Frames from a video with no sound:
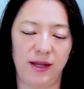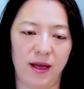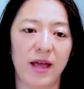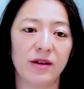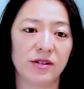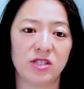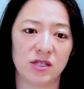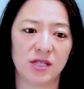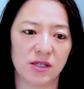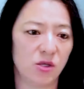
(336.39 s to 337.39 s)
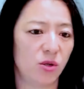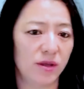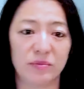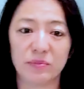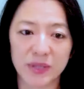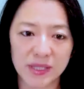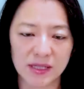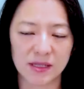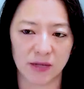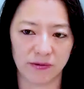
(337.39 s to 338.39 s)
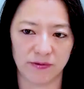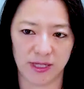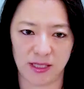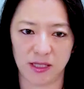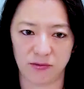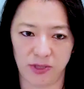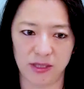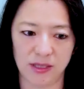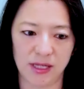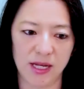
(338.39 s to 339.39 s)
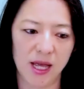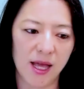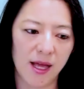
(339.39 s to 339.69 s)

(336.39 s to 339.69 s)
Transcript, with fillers: IRS just says you're in the business of investing in real estate.